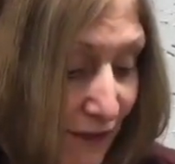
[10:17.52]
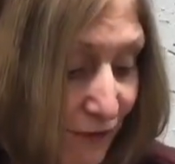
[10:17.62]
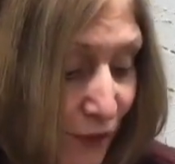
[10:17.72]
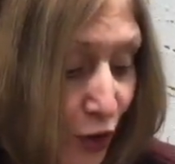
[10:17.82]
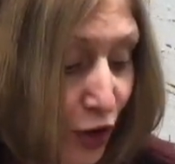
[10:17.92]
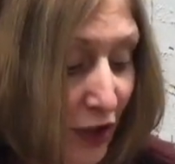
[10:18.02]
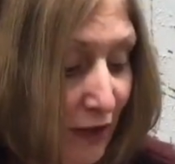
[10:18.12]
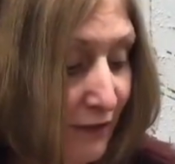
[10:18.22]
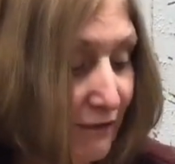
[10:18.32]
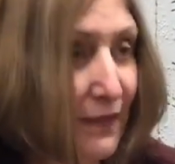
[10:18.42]
a full
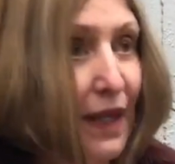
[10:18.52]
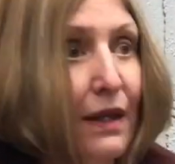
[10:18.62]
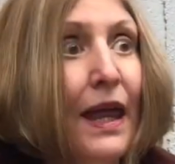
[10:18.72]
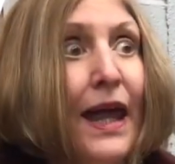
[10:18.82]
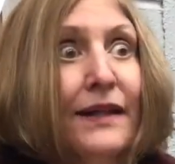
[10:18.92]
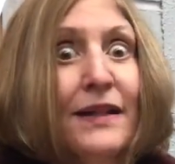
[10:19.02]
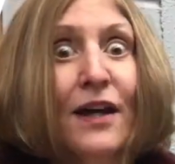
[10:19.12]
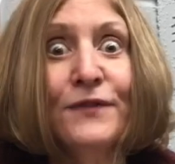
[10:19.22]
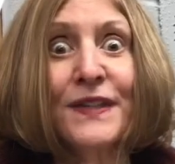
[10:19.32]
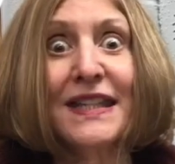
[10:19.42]
head
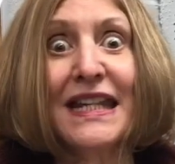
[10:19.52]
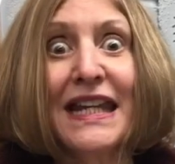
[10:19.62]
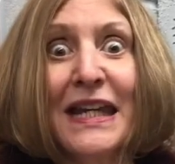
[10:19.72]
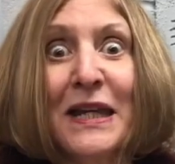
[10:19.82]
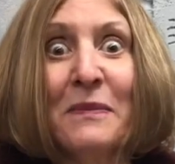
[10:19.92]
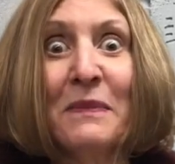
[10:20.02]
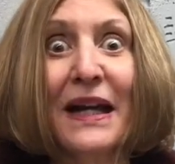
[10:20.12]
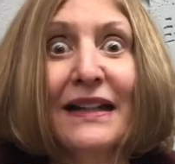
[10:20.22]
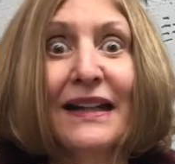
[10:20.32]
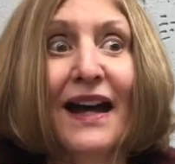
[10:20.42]
of steam.
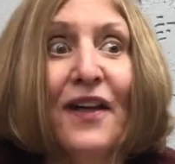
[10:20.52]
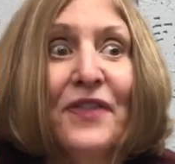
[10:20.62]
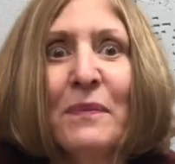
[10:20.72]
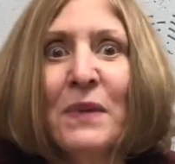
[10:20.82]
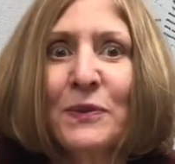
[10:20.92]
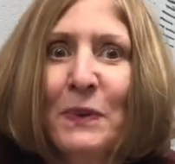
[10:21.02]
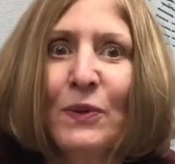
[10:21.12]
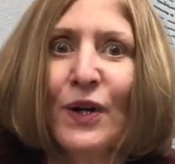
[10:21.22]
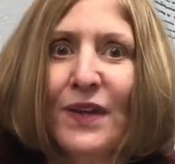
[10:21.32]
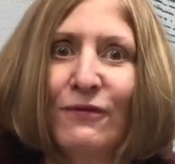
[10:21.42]
That must be
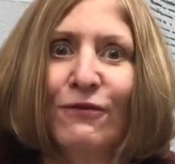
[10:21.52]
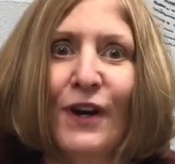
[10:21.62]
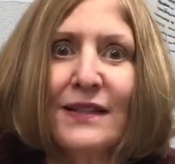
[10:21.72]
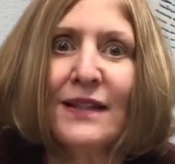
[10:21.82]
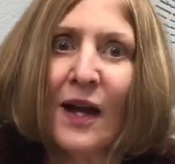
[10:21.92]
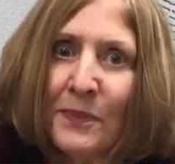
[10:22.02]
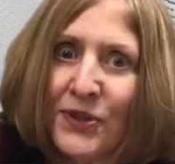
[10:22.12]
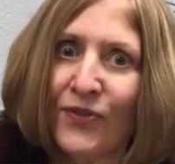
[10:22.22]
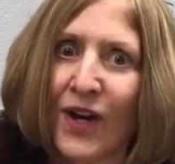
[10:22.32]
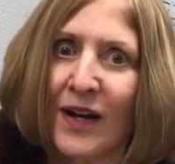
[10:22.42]
where that phrase
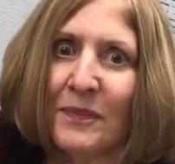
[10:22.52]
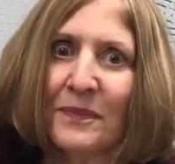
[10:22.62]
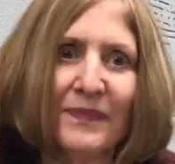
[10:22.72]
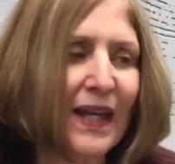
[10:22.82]
comes from.